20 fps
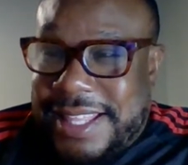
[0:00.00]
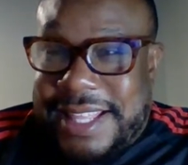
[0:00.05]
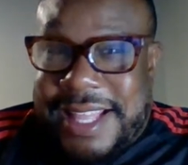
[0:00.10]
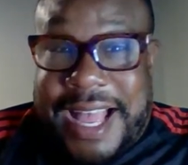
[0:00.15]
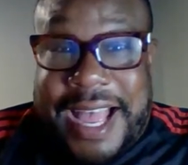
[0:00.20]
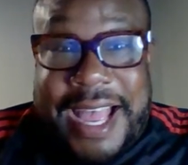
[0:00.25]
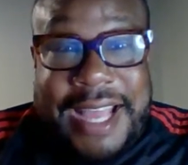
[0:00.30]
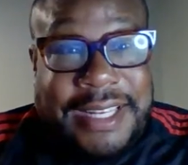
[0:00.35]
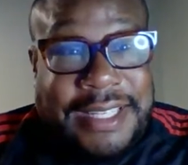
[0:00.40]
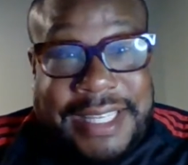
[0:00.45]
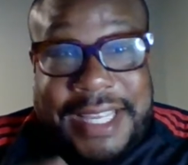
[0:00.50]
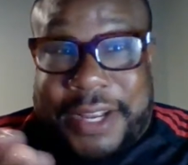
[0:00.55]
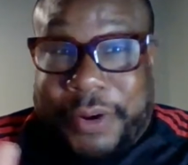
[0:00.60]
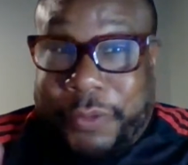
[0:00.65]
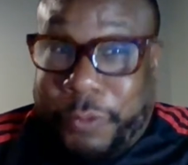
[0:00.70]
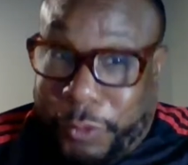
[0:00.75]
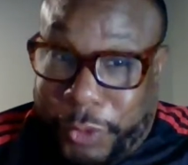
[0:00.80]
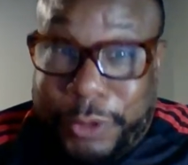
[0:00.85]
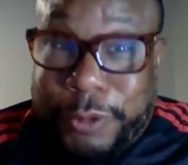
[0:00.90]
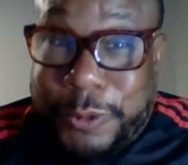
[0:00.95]
I had to take a
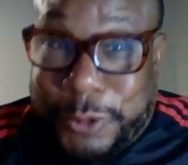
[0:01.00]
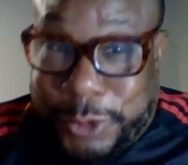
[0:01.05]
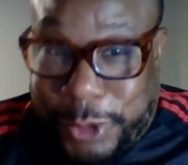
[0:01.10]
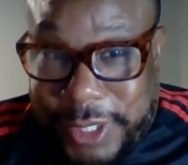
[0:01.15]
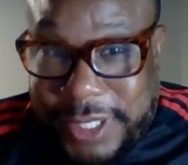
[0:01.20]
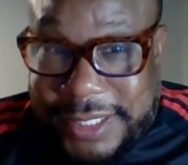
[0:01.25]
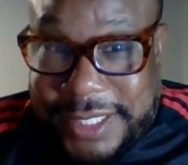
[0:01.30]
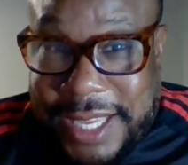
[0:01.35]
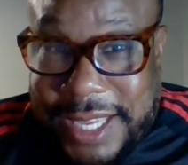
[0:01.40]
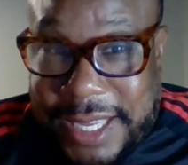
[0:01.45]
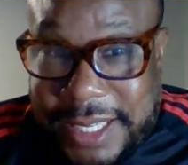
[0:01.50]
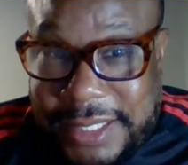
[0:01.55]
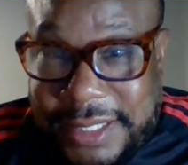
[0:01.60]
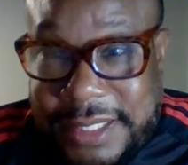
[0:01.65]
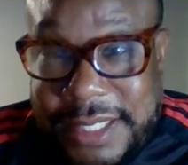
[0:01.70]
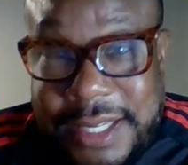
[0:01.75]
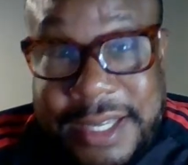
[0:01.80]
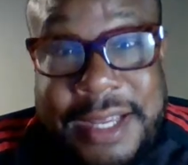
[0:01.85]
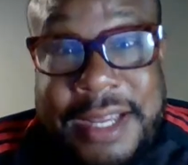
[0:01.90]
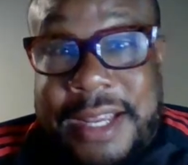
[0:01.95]
real drug
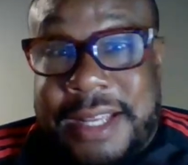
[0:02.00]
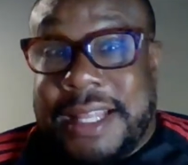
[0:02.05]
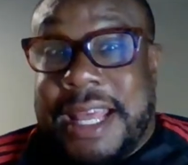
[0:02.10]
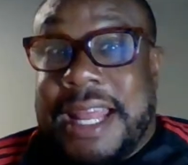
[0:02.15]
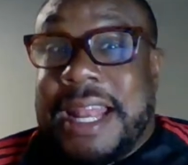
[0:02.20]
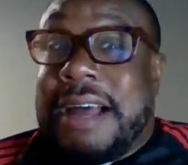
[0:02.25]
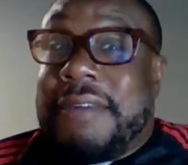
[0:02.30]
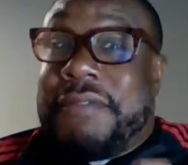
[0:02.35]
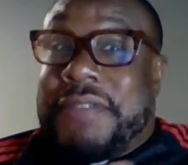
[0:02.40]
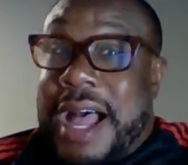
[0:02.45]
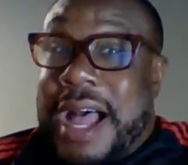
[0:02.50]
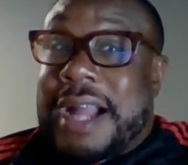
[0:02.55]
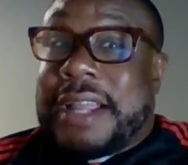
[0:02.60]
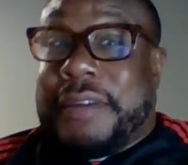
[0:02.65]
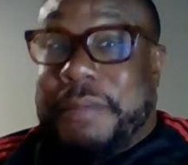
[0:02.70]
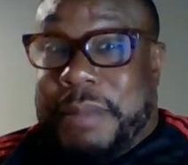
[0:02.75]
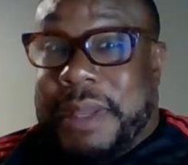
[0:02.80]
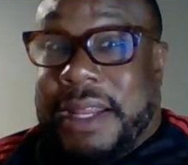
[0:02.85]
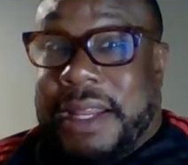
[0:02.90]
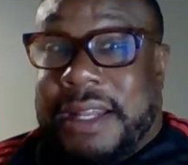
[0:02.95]
test that I've
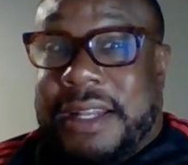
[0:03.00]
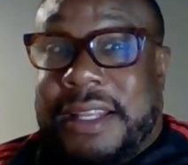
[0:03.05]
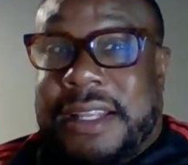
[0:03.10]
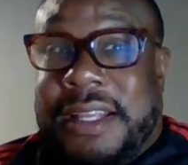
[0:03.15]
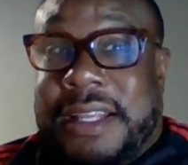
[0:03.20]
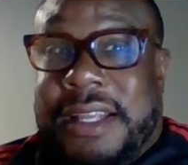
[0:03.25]
documented.